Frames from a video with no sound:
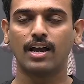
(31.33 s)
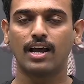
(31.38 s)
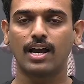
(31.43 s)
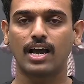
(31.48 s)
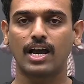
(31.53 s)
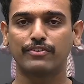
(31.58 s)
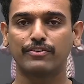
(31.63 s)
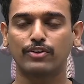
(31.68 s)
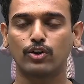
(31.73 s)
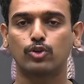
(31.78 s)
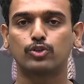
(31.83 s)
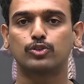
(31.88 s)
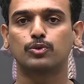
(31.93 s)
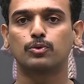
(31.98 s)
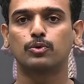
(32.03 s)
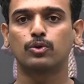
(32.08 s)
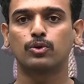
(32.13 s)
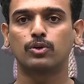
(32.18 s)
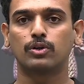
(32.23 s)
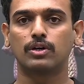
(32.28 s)
I will
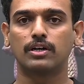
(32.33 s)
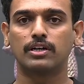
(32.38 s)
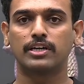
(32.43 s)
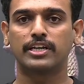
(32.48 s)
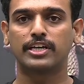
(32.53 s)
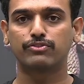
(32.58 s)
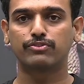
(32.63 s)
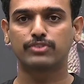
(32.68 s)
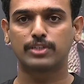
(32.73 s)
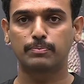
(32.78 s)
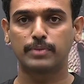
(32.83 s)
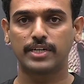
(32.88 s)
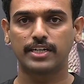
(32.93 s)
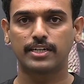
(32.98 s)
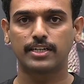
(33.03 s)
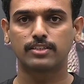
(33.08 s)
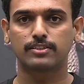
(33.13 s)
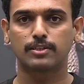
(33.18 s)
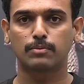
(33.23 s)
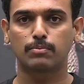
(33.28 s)
also give some
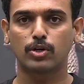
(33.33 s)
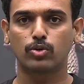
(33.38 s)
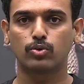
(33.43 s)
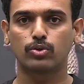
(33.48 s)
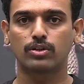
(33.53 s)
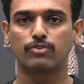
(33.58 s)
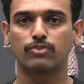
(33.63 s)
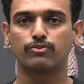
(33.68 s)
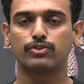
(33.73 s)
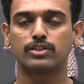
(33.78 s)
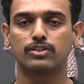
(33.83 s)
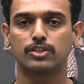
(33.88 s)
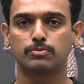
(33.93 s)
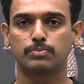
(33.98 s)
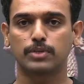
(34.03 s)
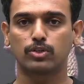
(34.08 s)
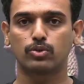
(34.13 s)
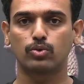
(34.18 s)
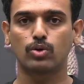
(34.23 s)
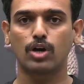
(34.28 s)
details about with
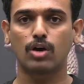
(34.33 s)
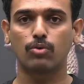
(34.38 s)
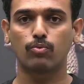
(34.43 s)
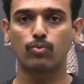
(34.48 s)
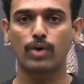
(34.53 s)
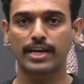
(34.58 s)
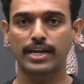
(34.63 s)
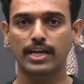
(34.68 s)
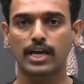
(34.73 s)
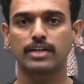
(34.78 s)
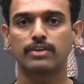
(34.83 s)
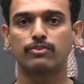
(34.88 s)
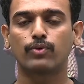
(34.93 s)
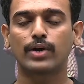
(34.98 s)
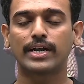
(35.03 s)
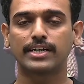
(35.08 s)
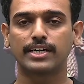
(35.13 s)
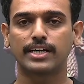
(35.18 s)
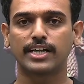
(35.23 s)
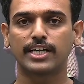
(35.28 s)
respect to
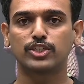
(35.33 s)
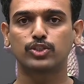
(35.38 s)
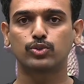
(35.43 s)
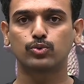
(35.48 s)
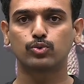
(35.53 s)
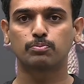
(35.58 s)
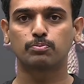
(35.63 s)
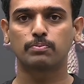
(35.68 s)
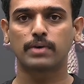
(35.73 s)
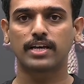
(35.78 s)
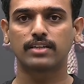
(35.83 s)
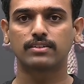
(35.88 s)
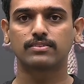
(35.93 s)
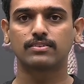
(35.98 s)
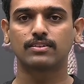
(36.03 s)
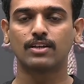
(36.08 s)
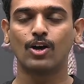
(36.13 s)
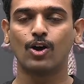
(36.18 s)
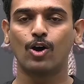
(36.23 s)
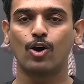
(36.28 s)
why did I choose maths,
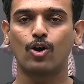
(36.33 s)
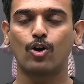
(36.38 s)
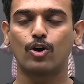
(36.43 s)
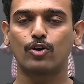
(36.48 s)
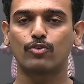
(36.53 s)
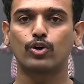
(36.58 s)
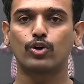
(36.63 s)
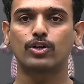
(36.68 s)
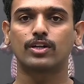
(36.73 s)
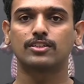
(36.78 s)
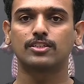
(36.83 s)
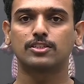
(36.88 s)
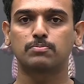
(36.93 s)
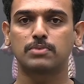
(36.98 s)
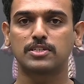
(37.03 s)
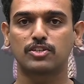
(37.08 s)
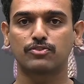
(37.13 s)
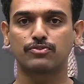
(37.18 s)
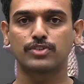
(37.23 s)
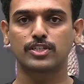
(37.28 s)
or what are the
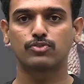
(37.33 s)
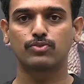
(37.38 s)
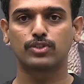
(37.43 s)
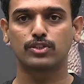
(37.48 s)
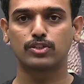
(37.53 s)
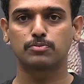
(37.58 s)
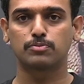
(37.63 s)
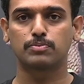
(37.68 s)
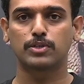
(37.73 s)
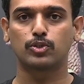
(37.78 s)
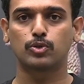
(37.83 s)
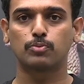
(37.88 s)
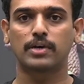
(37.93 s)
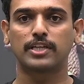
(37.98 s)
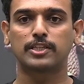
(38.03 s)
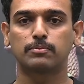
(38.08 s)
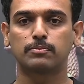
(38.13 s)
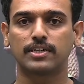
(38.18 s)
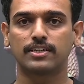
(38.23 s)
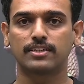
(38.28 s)
specifics with respect to
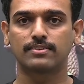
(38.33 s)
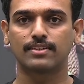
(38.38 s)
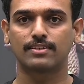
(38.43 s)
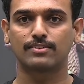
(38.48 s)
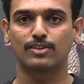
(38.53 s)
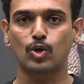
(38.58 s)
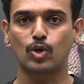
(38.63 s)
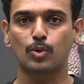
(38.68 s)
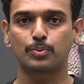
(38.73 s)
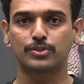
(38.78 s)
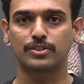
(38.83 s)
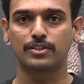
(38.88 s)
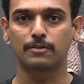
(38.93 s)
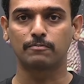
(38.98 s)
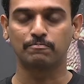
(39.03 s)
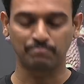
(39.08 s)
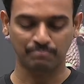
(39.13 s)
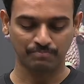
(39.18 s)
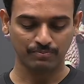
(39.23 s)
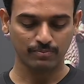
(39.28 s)
mathematics as an optional.
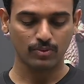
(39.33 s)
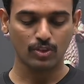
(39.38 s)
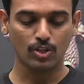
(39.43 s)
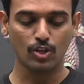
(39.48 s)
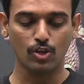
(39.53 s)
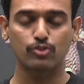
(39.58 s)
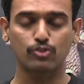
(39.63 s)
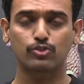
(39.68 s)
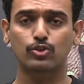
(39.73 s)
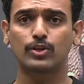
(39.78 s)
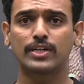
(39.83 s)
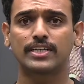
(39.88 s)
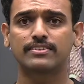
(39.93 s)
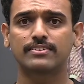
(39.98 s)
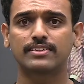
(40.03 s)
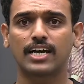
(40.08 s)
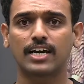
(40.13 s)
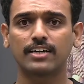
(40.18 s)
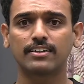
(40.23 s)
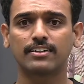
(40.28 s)
So let's
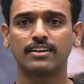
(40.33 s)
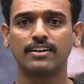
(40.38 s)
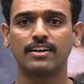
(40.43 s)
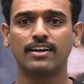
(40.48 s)
start.